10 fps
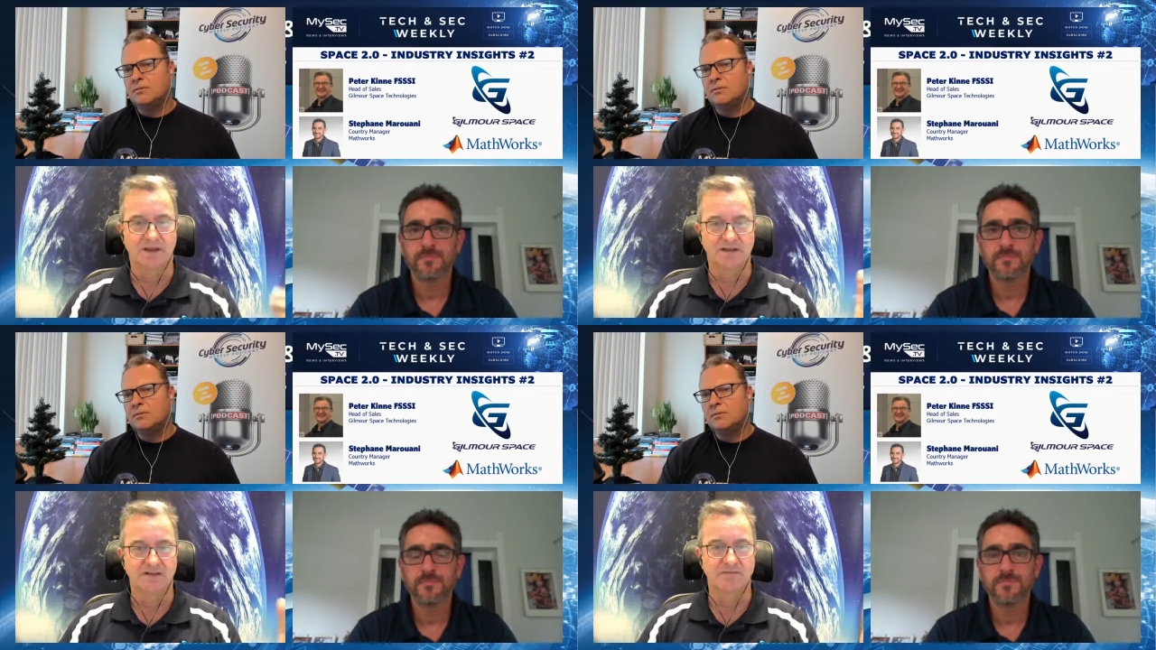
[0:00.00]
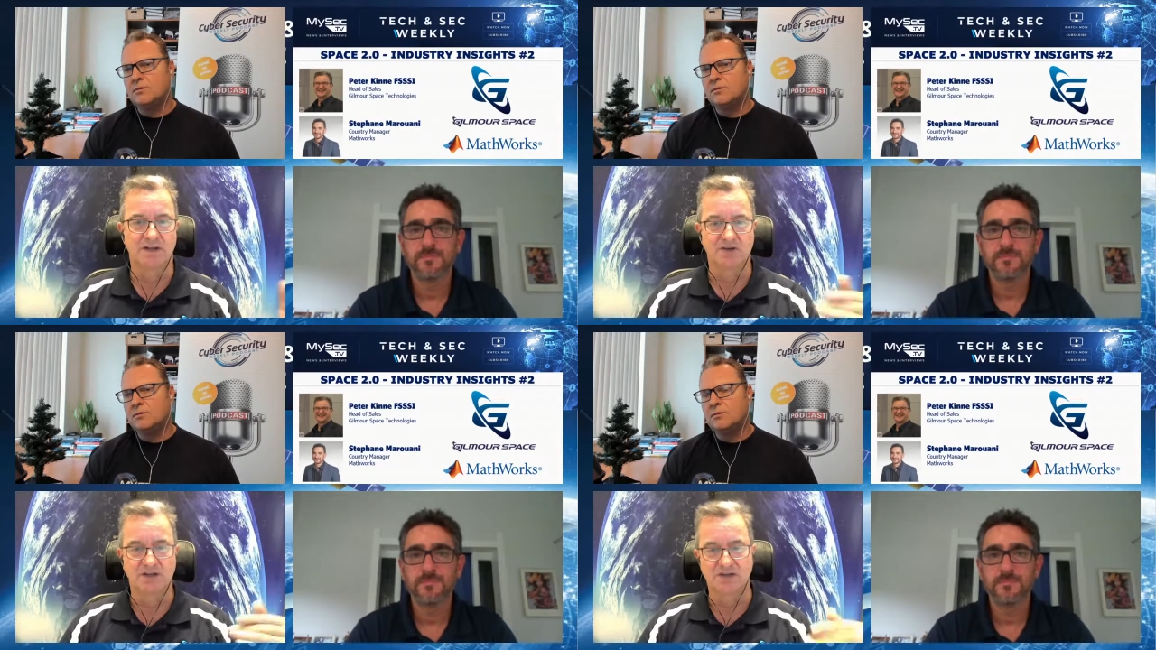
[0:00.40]
Speaker 1: it doesn't
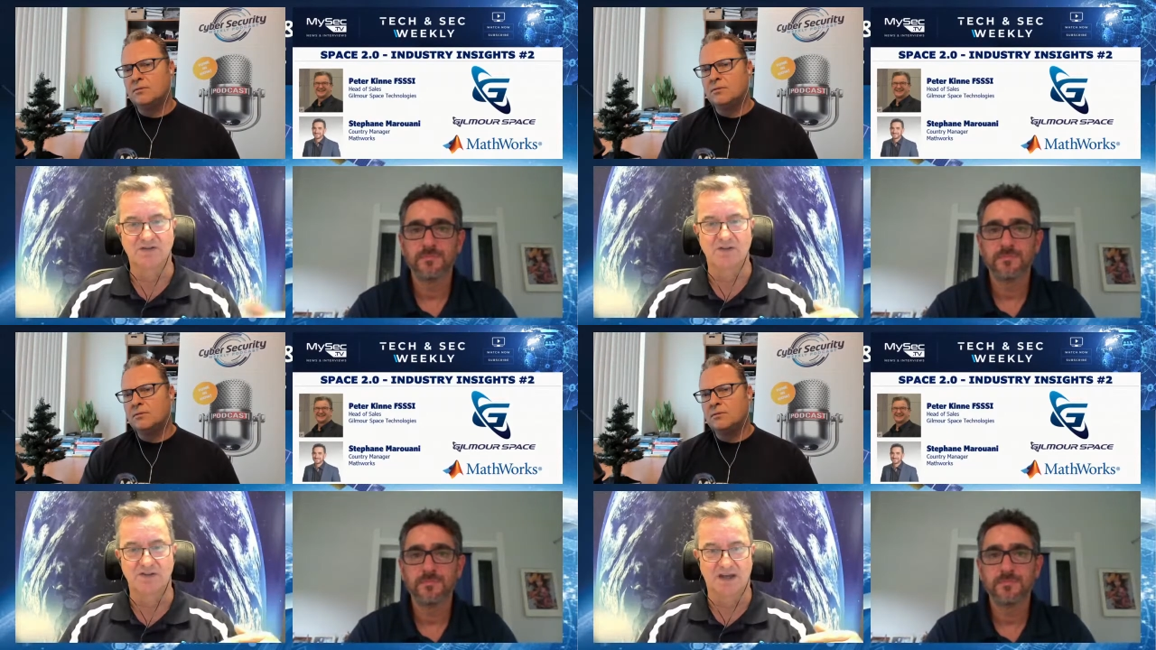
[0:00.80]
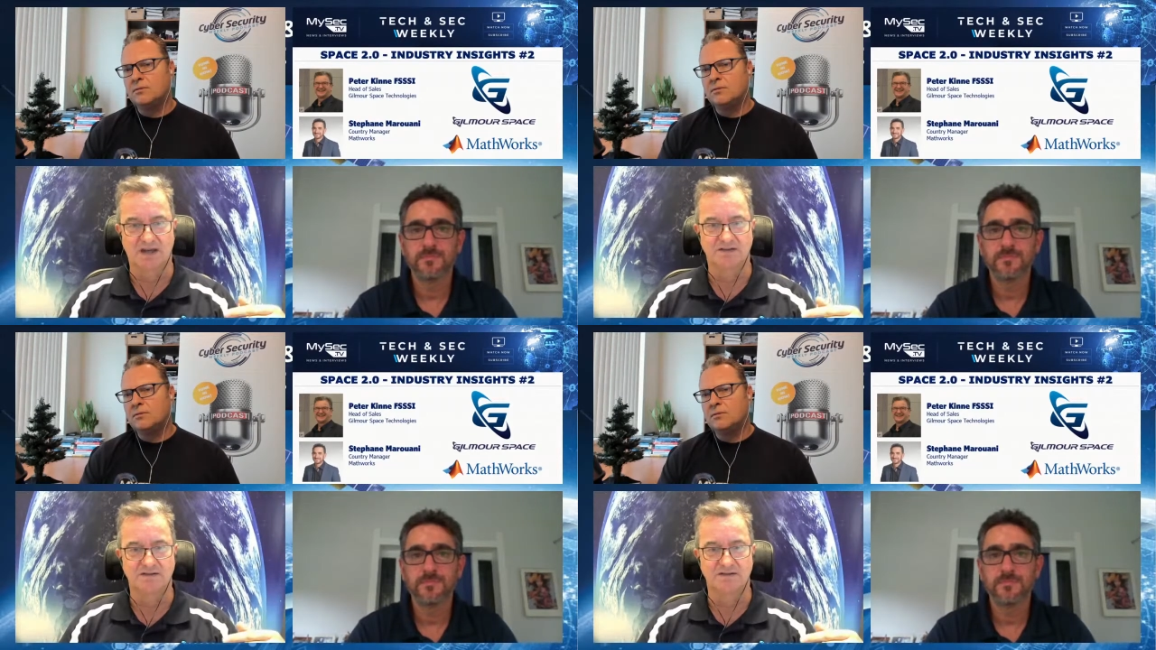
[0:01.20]
mean you get
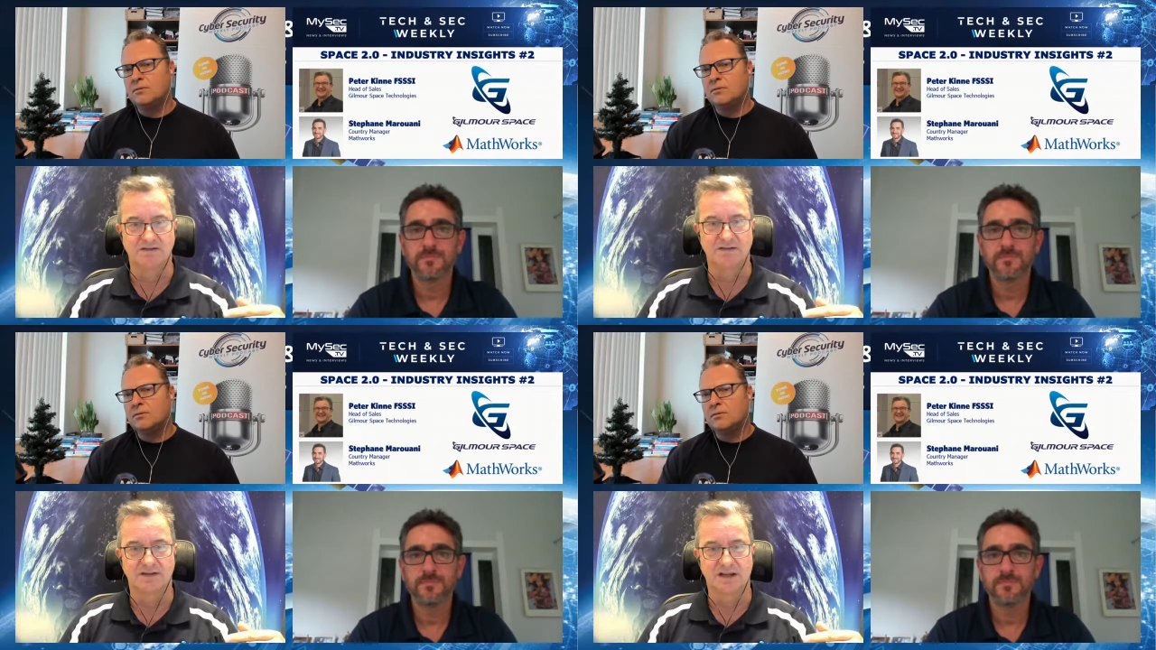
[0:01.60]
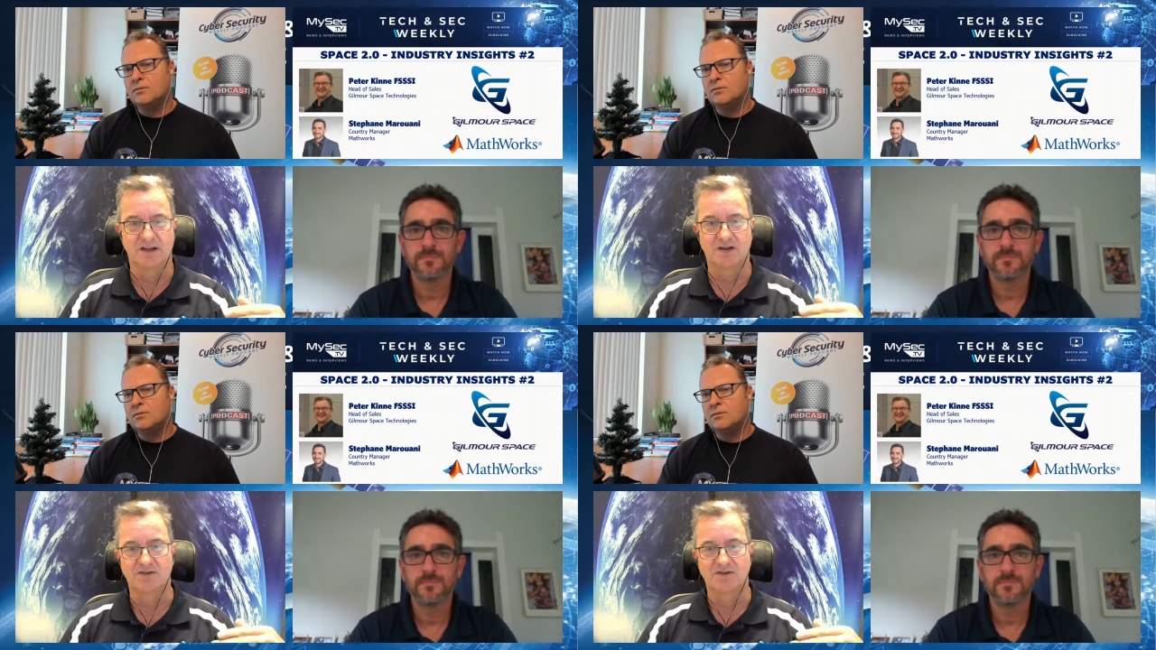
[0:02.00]
2,000
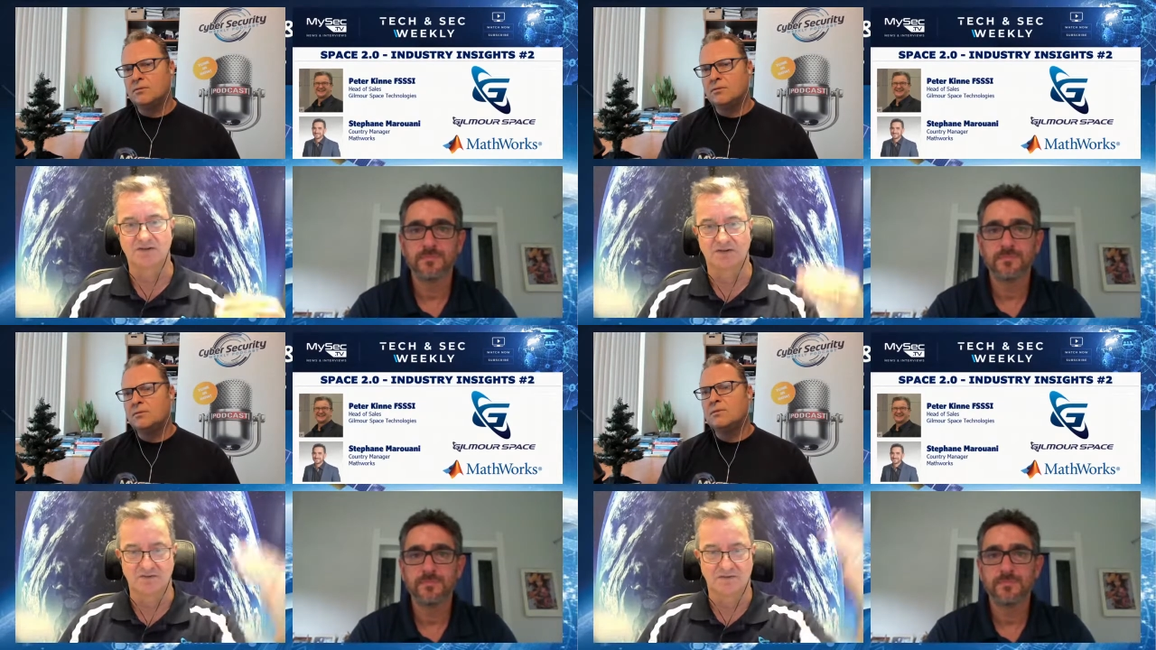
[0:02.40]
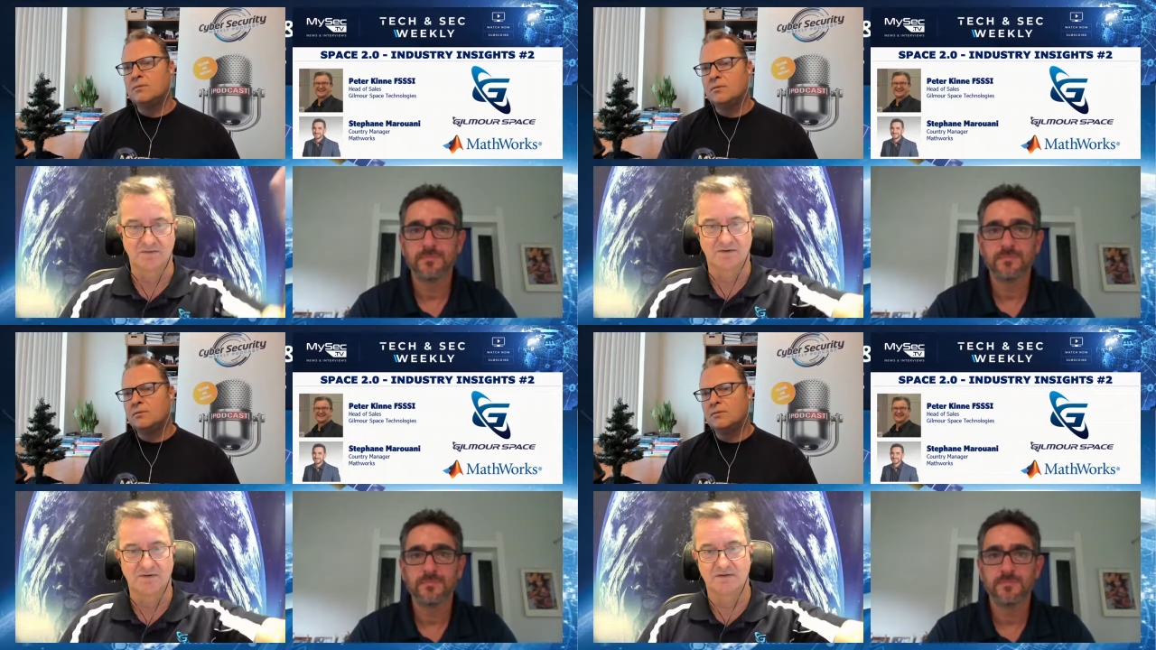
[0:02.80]
kilos to
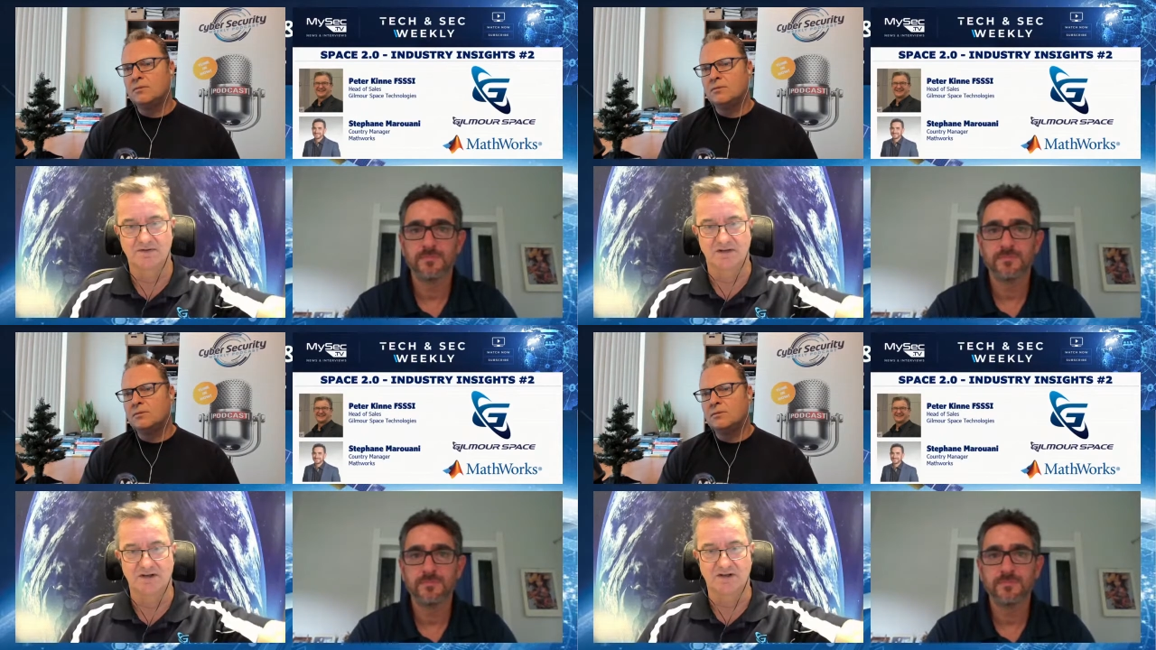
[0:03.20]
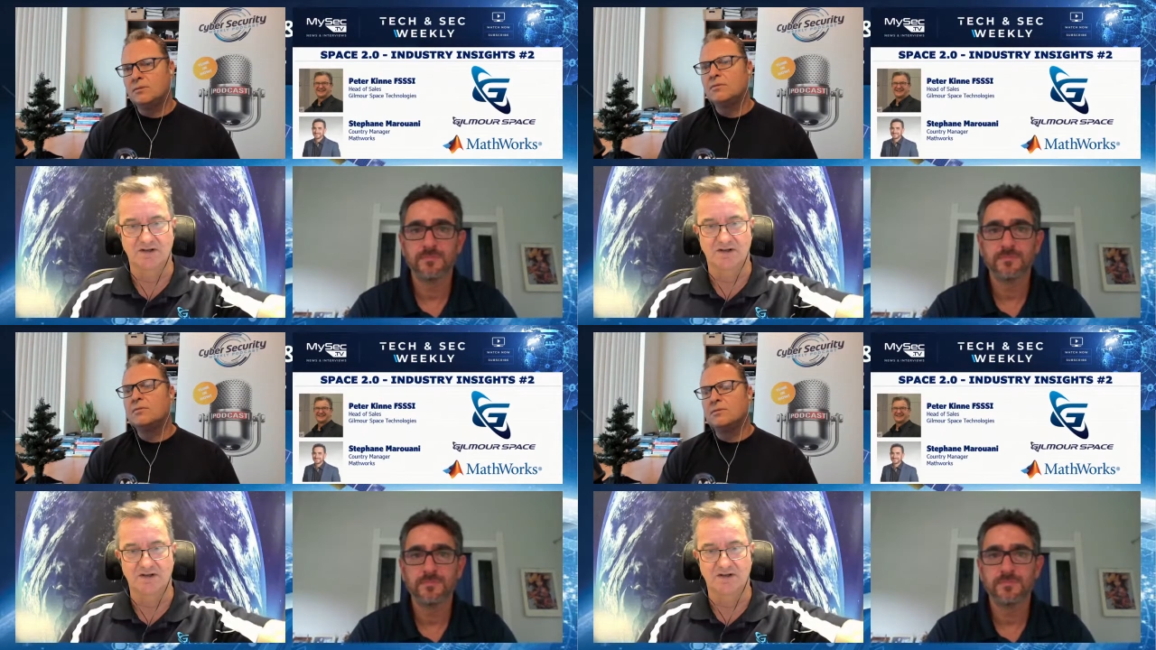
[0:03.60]
geostationary,
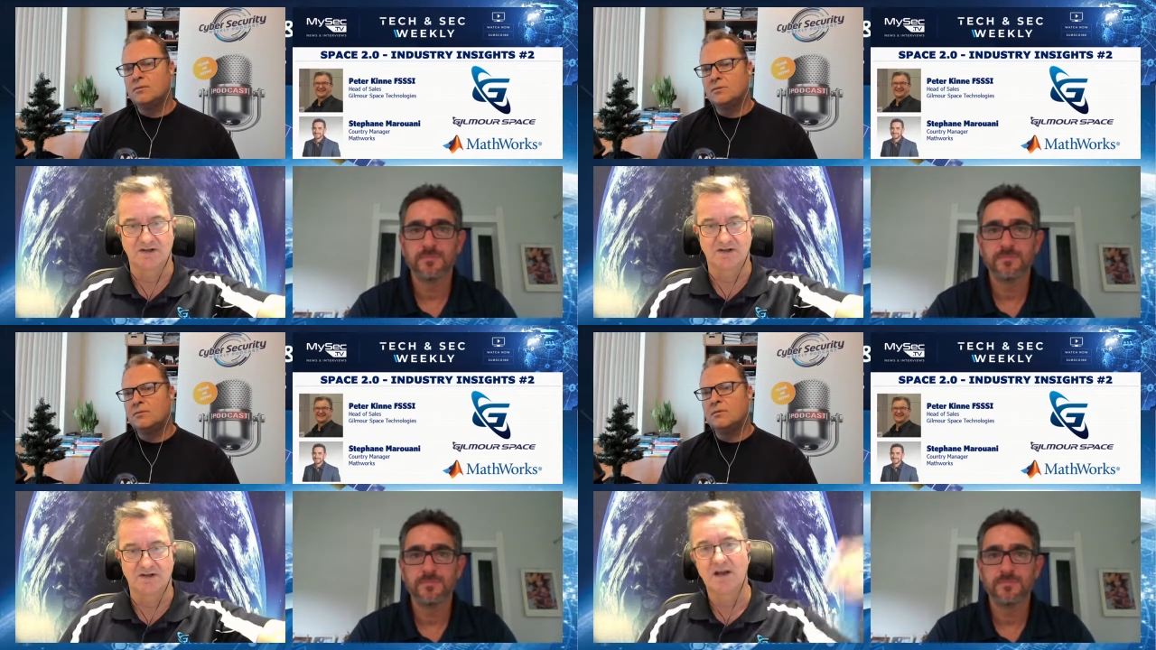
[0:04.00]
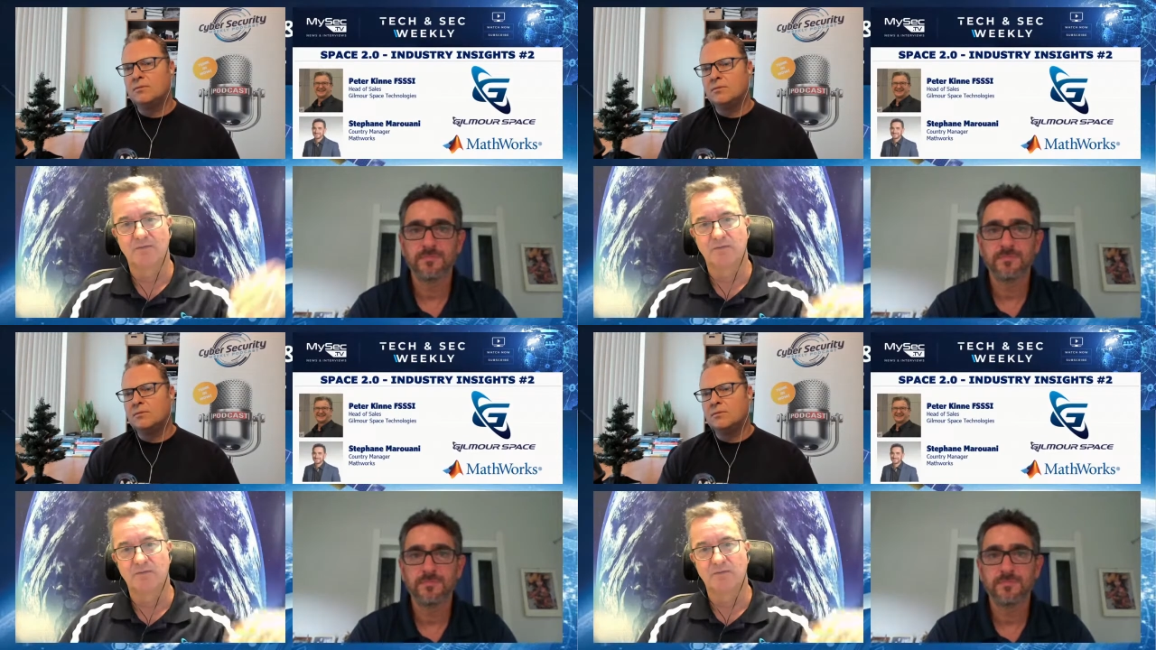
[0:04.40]
stationary,